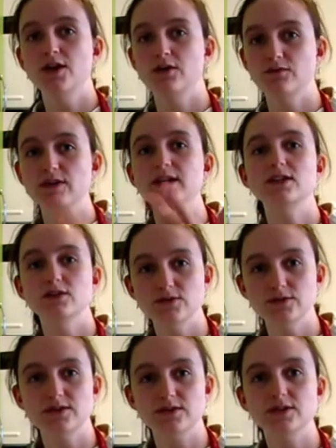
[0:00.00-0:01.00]

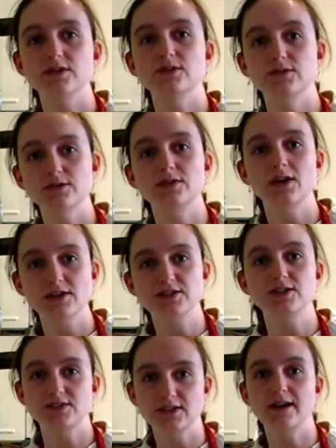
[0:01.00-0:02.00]
reuse your glass
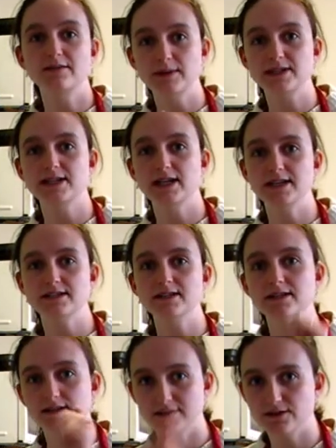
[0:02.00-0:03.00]
jars that have plastic lids.
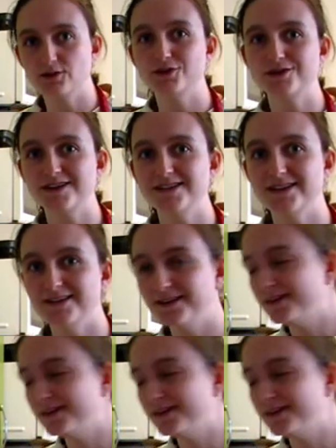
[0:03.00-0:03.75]
It's a good idea.